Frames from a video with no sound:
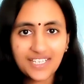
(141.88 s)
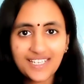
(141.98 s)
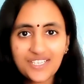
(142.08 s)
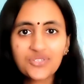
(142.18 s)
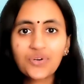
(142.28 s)

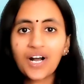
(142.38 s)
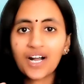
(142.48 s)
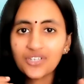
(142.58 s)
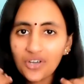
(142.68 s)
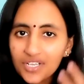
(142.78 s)
is to
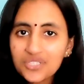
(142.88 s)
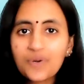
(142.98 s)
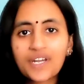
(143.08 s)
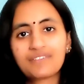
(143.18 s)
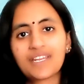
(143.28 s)
acknowledge
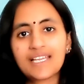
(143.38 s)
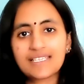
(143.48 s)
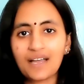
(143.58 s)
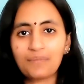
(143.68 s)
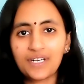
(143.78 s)
whatever has
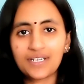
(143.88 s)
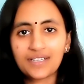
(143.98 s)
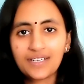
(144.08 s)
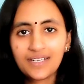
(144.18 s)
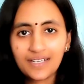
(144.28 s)
happened,
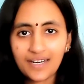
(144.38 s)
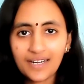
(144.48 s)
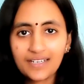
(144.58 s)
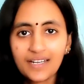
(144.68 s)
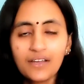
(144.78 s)

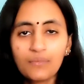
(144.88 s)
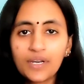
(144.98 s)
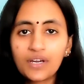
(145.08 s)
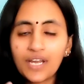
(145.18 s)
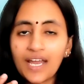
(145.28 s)
right?
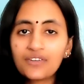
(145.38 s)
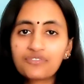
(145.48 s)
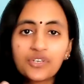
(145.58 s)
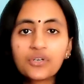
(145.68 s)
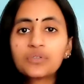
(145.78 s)
And
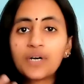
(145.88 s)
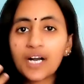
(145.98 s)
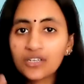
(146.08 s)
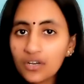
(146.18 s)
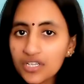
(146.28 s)
for you to
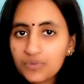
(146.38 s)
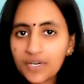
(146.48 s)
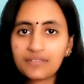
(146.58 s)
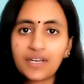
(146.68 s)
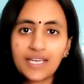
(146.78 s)
acknowledge
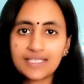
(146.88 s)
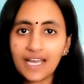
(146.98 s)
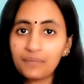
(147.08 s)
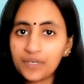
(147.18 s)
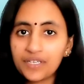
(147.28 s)
whatever has
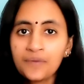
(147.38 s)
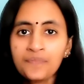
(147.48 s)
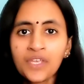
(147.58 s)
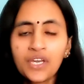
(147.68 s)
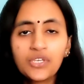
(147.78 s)
happened,
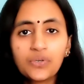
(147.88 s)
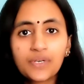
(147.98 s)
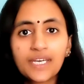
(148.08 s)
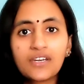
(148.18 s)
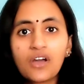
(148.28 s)
you
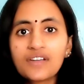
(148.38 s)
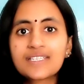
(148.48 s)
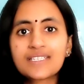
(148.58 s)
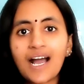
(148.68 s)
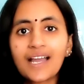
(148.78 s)
cannot
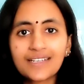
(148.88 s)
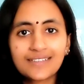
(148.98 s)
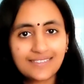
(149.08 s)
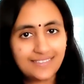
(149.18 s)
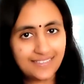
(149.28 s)
start
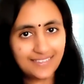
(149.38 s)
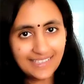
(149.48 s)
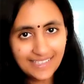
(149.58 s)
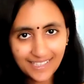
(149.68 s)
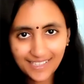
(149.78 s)

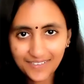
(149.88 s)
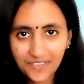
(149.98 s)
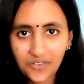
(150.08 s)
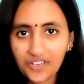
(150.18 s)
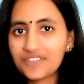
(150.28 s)
the
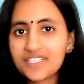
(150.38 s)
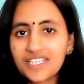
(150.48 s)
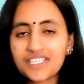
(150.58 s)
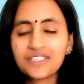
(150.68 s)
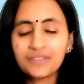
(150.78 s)

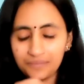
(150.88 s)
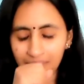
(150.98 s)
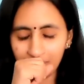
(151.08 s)
conversation